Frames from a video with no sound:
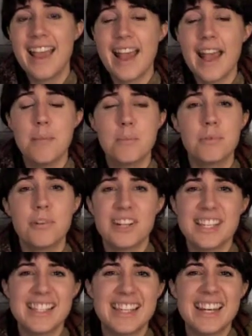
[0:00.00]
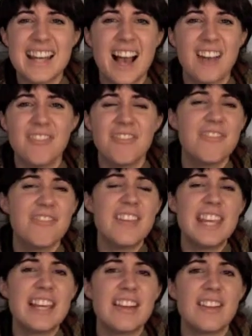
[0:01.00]
And Brooks did not
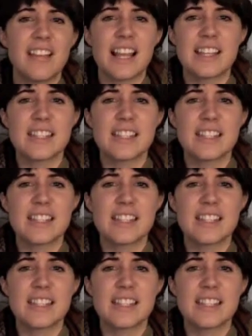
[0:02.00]
feel like